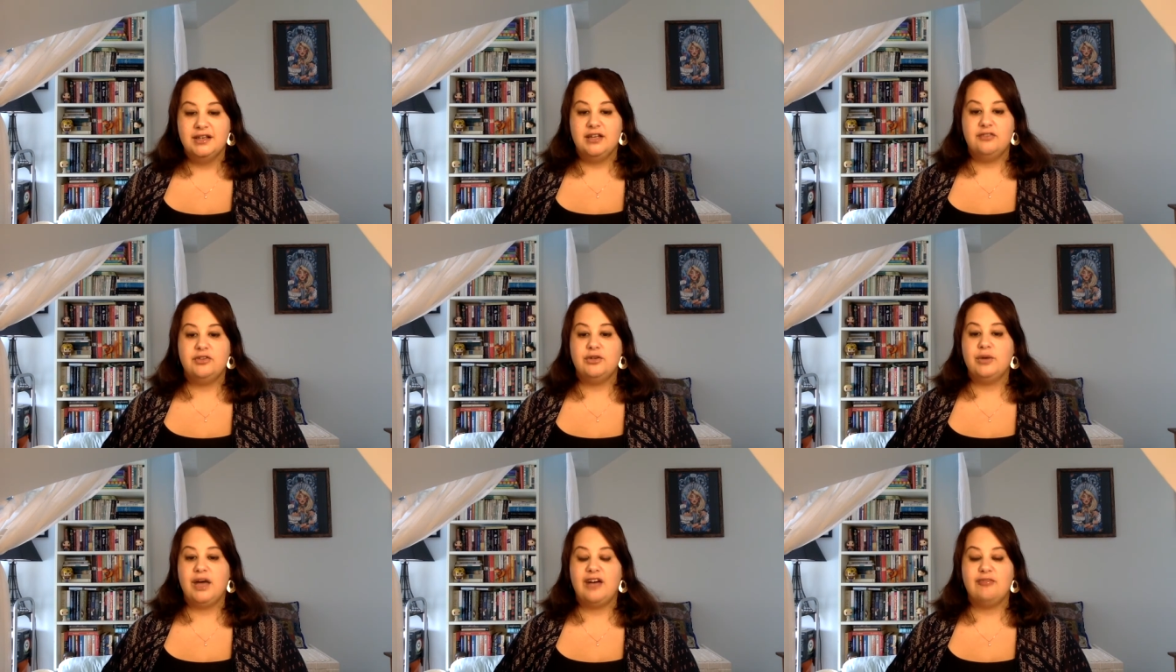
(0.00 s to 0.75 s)
if
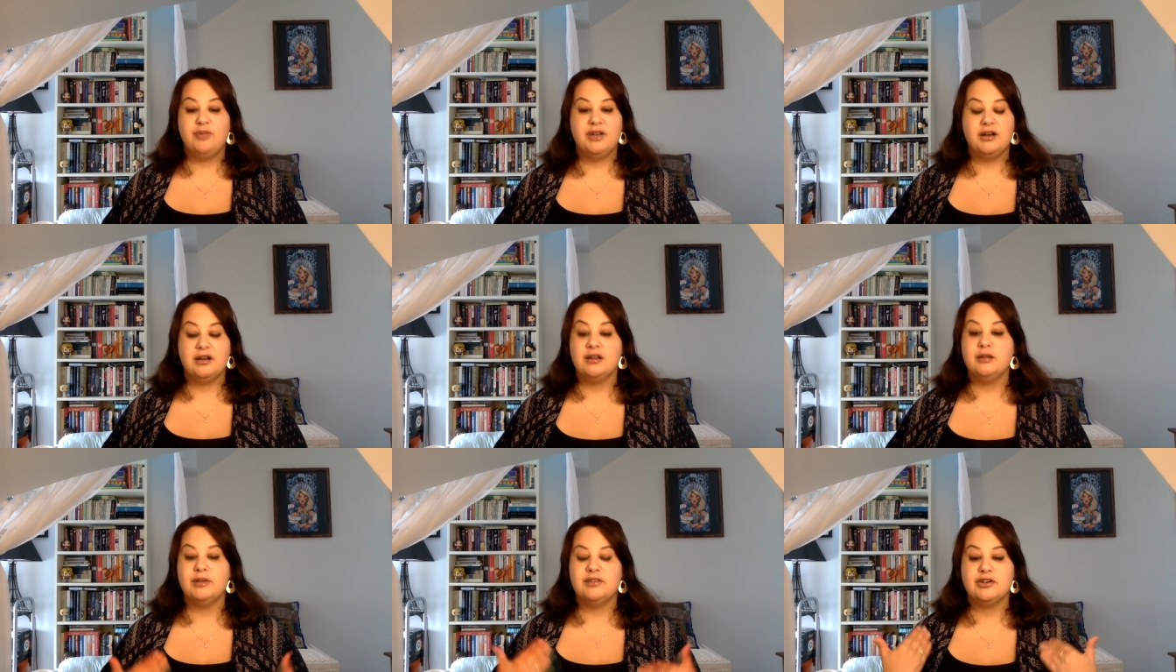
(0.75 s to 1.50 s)
you have been in a
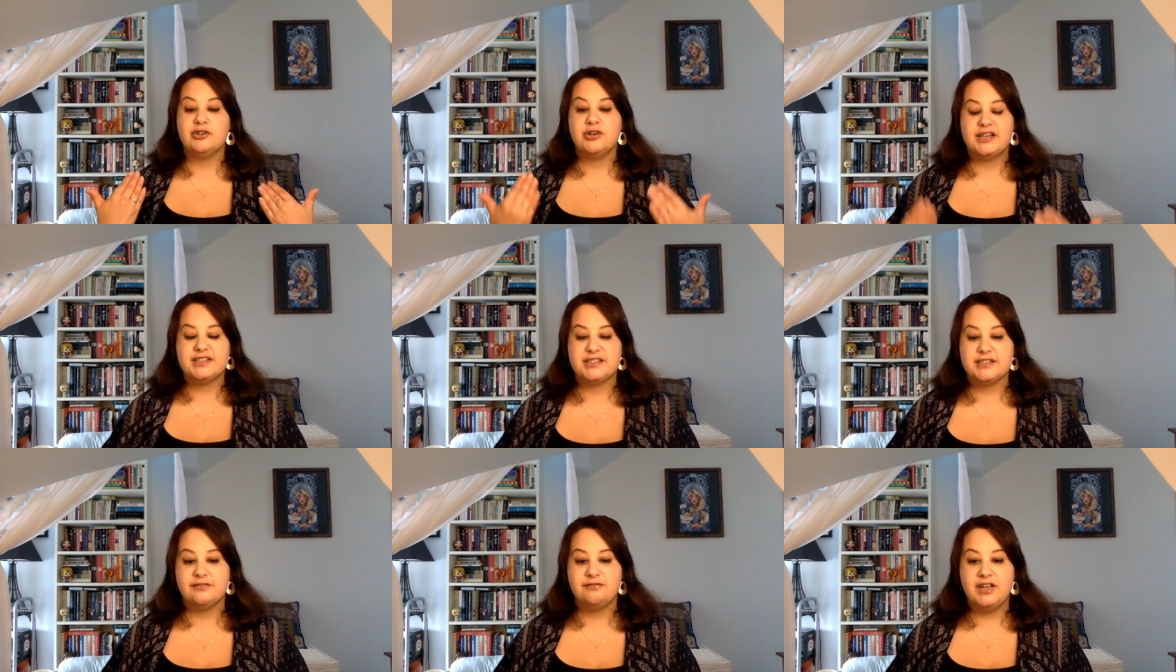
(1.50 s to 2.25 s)
little bit of a
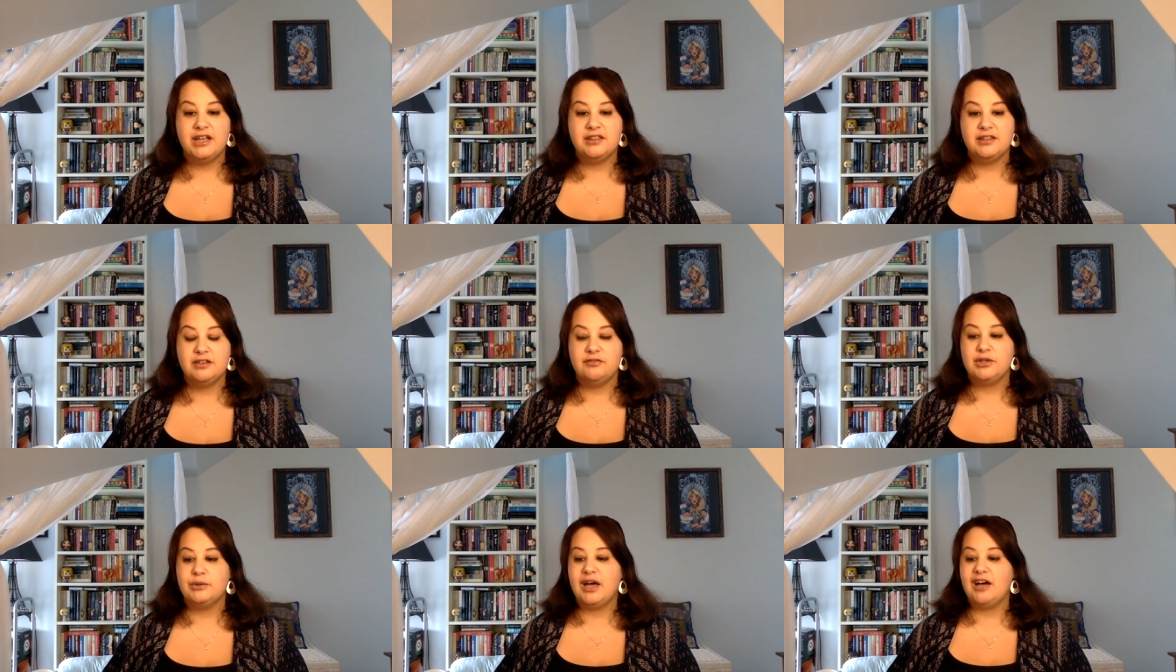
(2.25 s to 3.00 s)
crisis of faith,
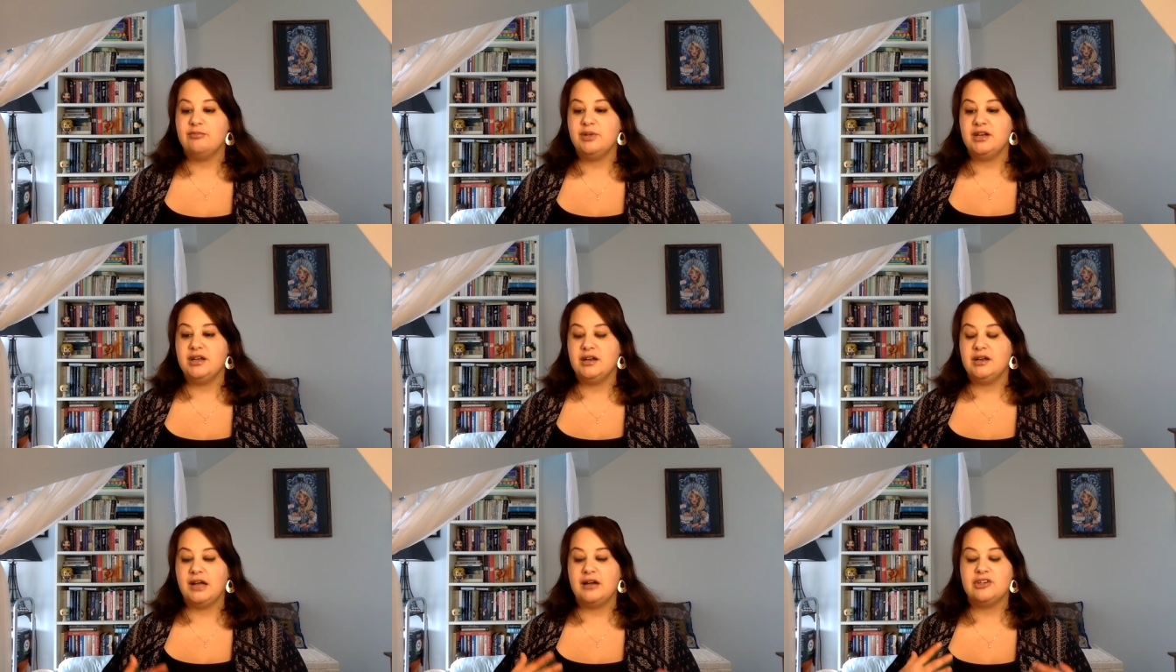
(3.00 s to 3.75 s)
if you have been in
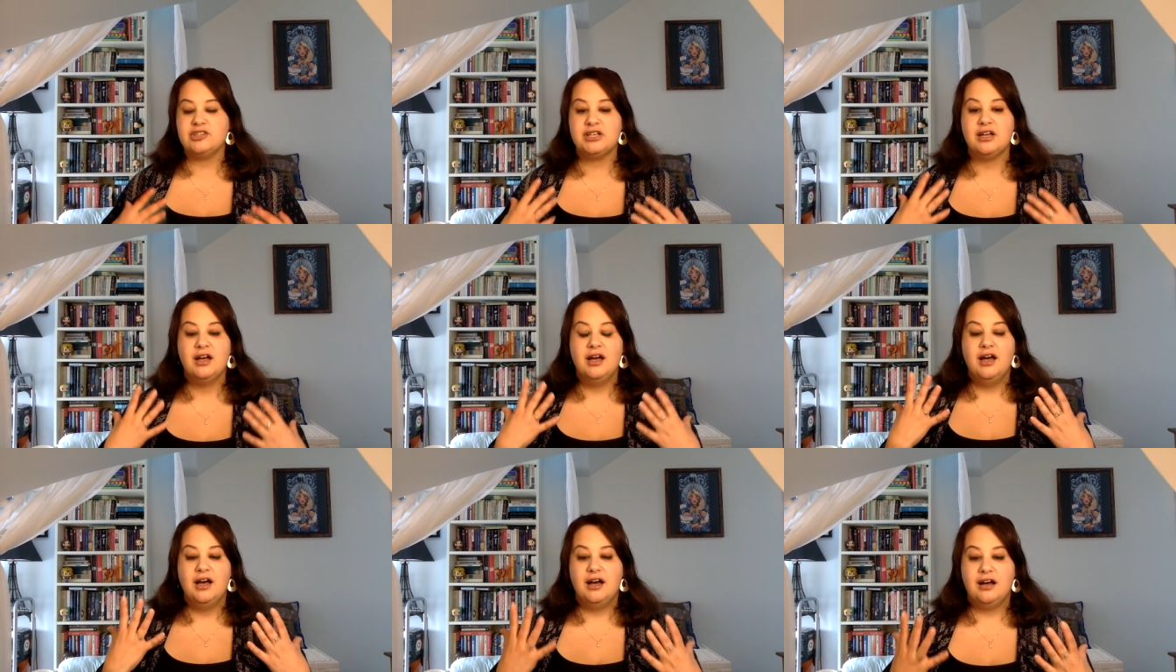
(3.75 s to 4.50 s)
an energy
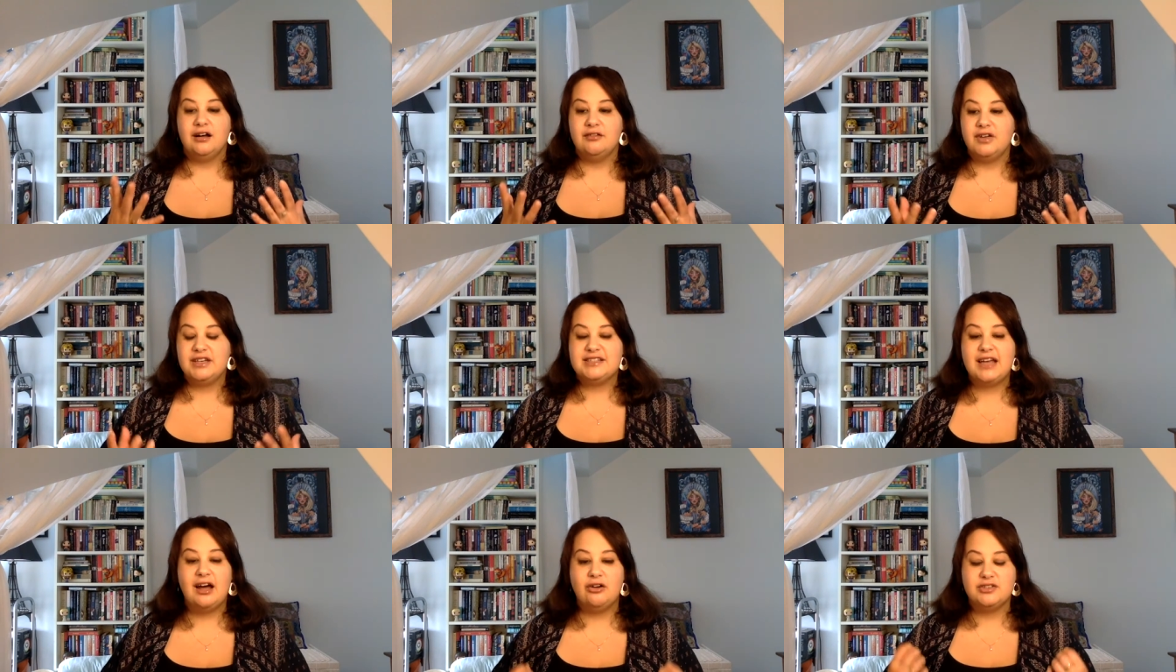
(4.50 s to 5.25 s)
of
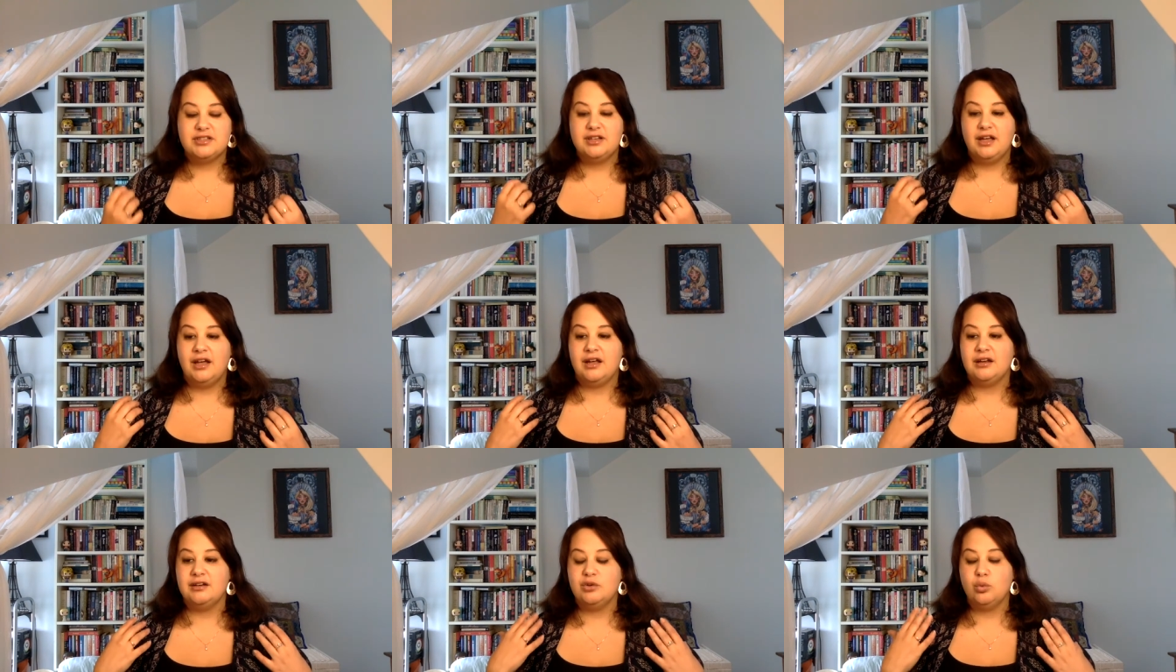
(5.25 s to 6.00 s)
doubt
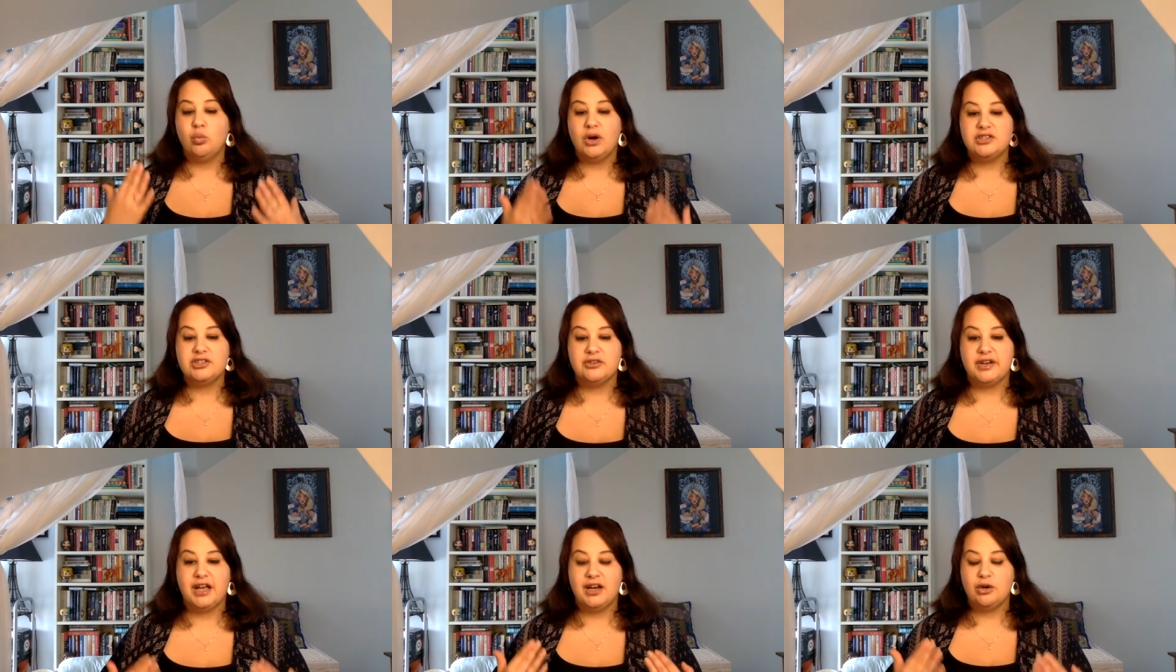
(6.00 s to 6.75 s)
and
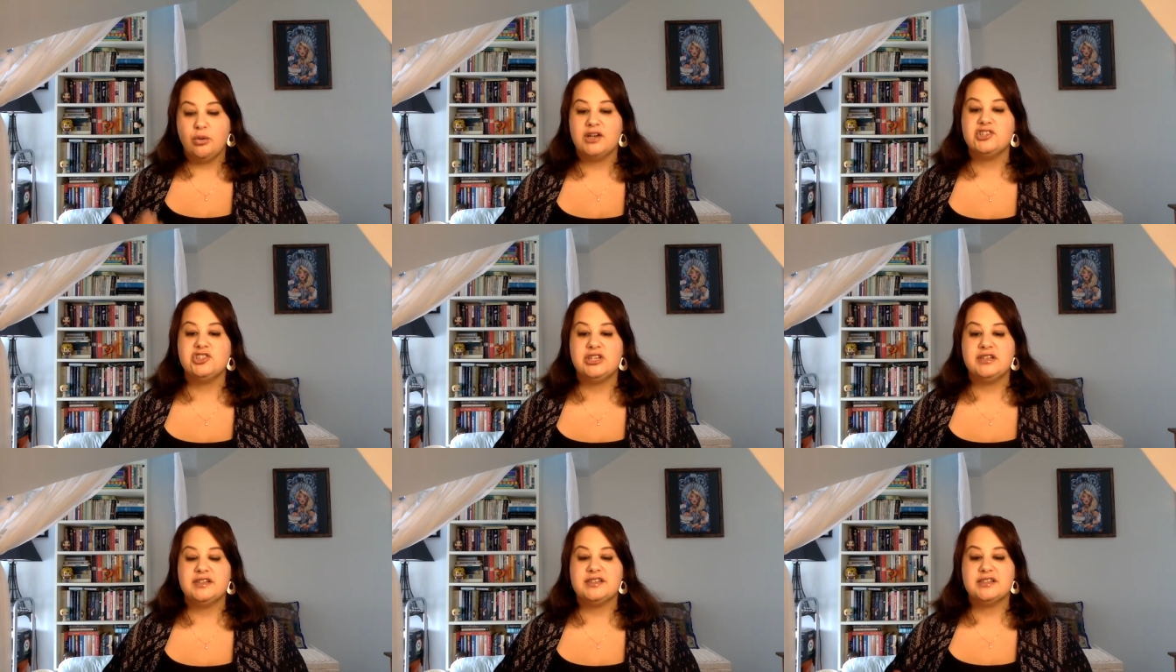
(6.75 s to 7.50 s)
wondering and
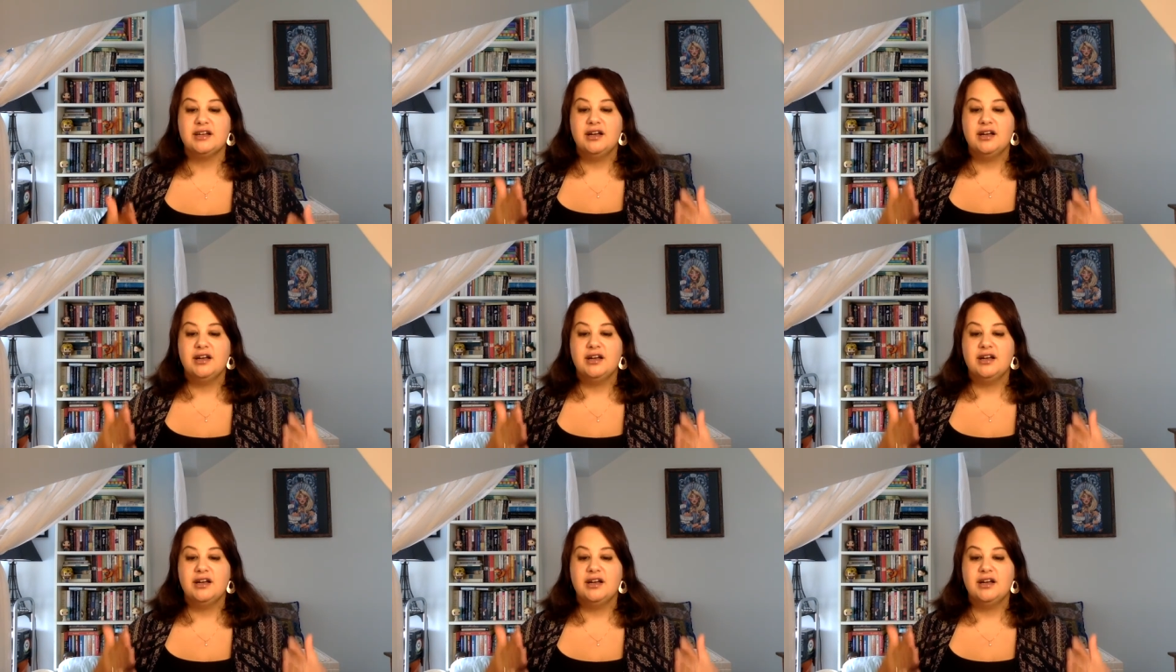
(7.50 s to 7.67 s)
questions,